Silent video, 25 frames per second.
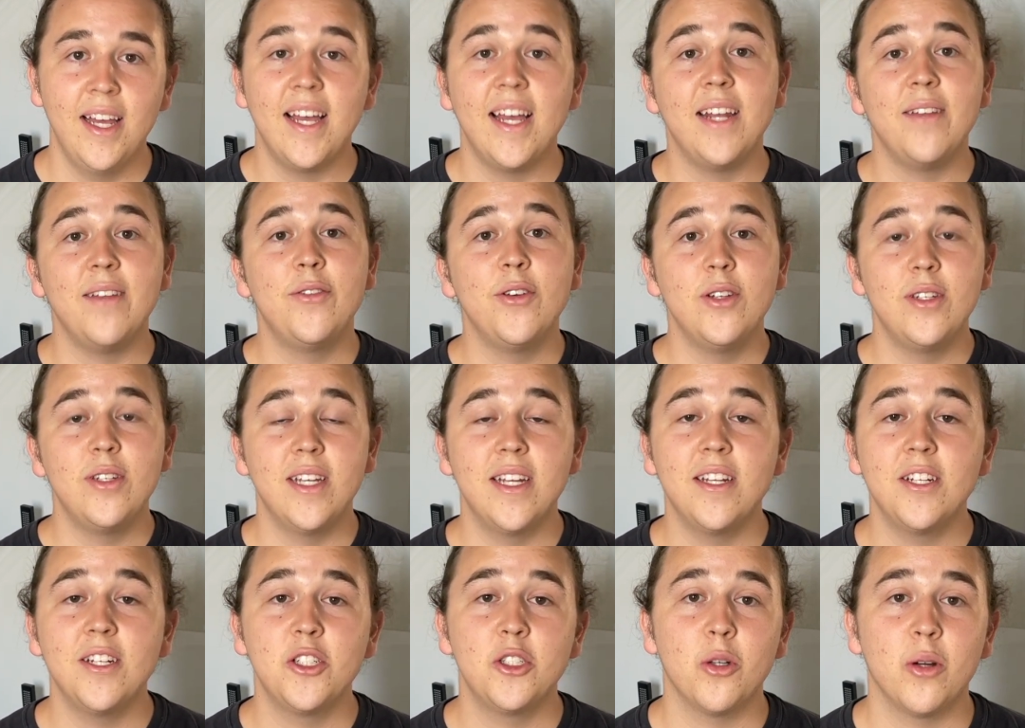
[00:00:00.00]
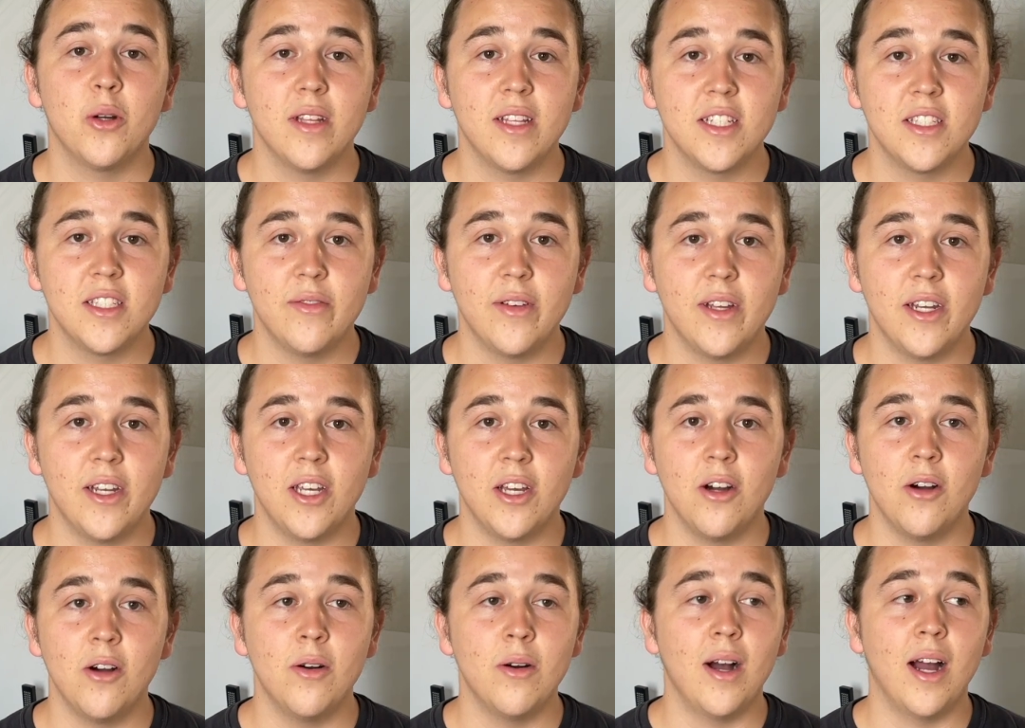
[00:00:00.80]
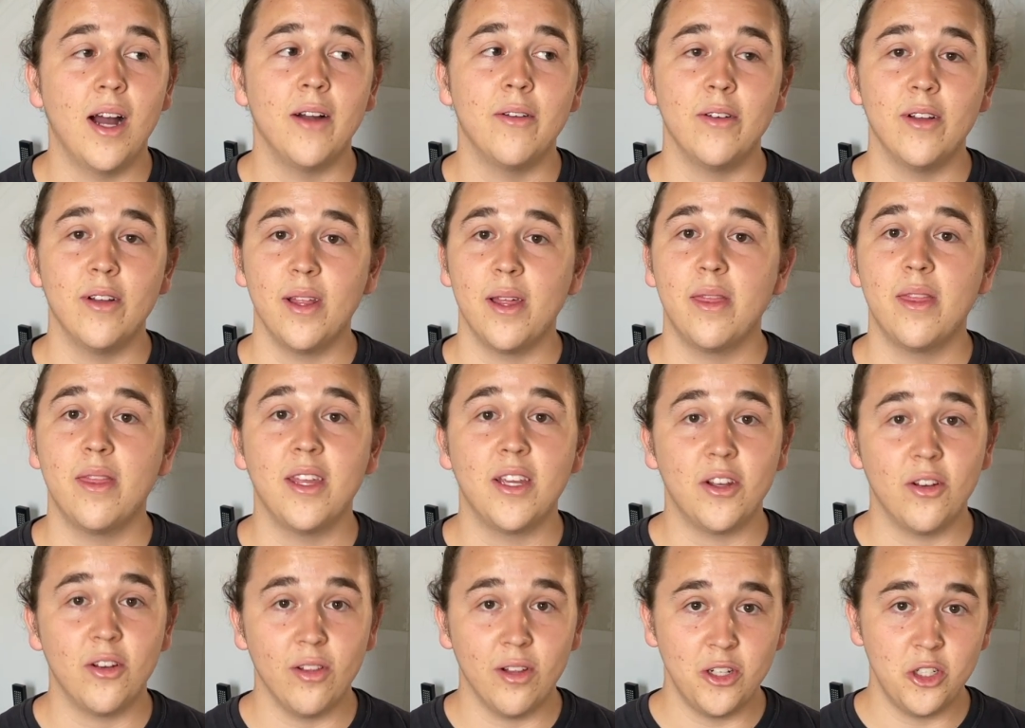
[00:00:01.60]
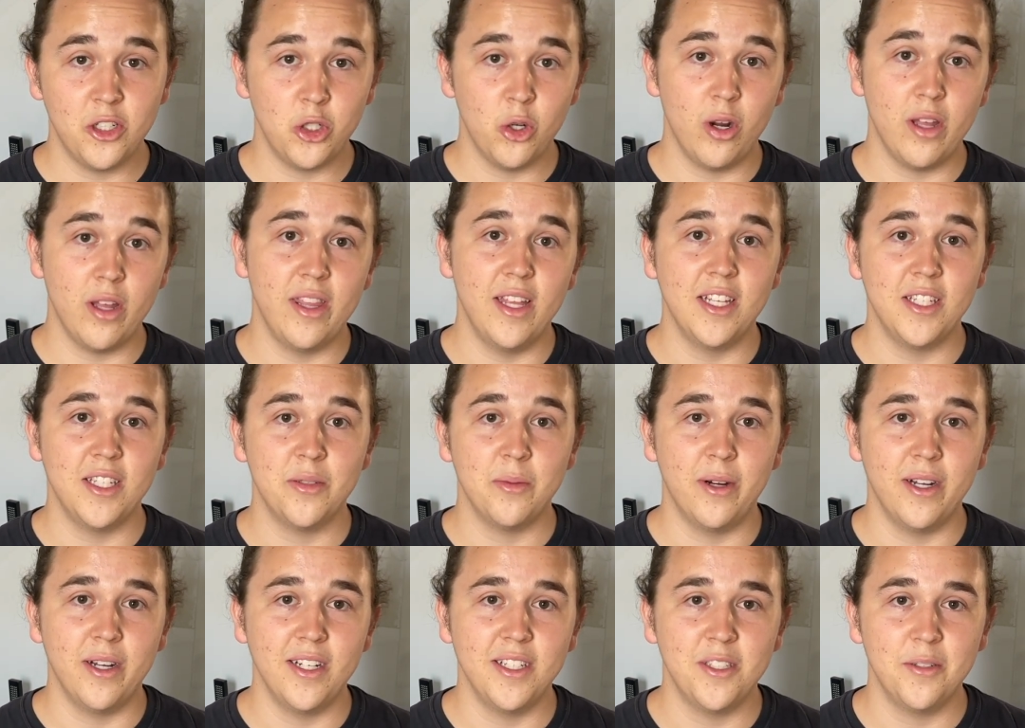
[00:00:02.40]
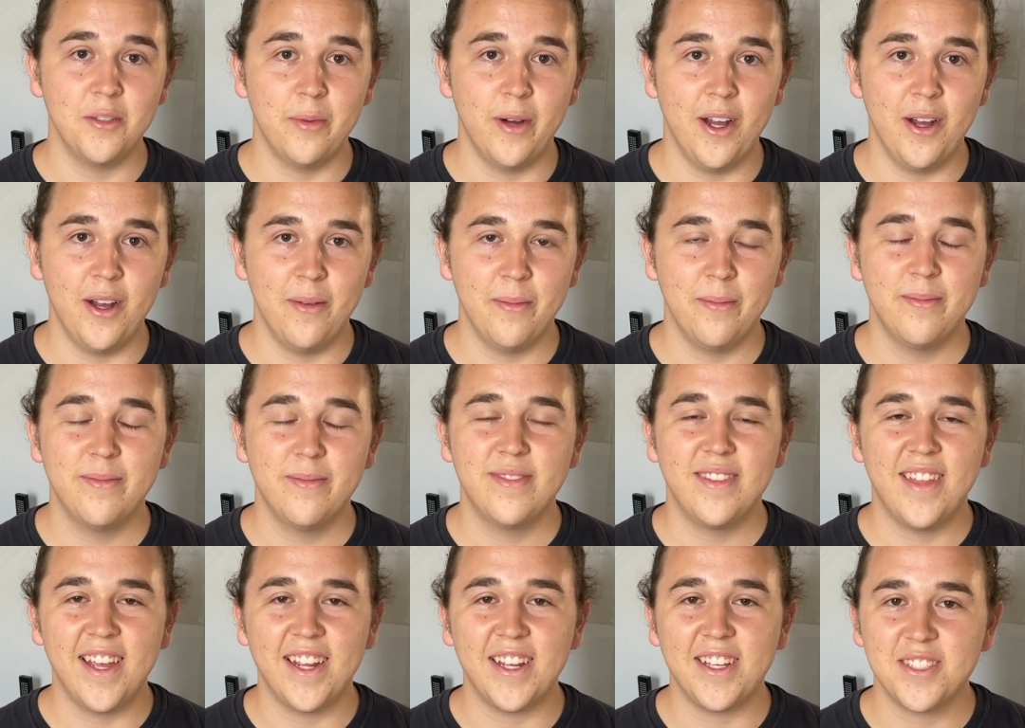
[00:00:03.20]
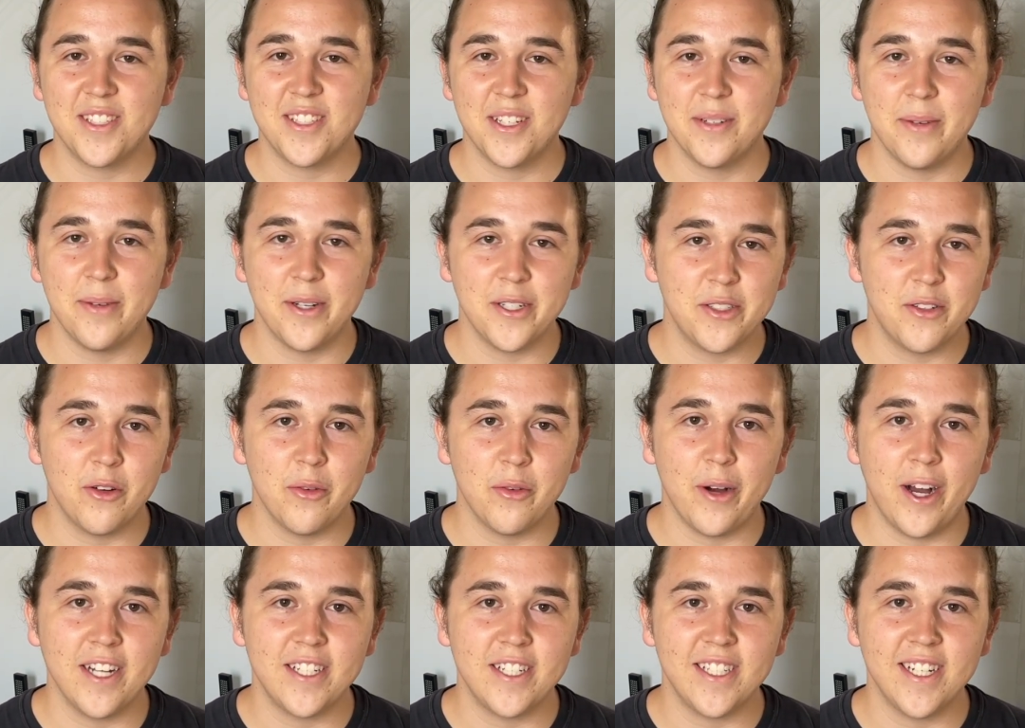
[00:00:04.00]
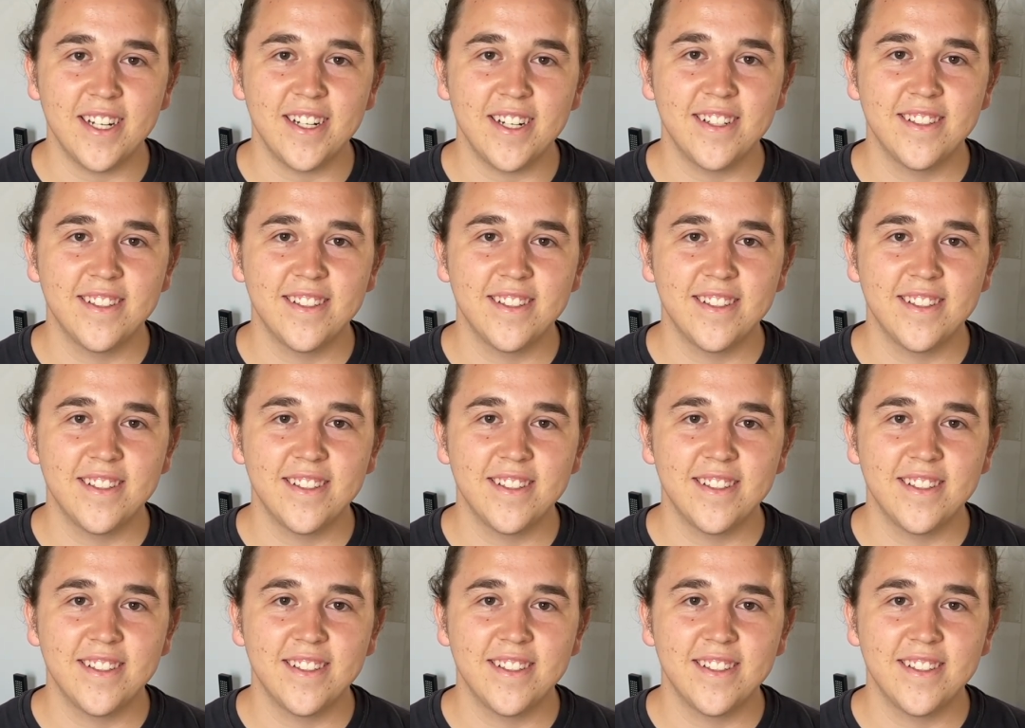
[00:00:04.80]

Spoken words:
And if you did enjoy this video, I really think you'll enjoy this one as well. Thank you so much for watching.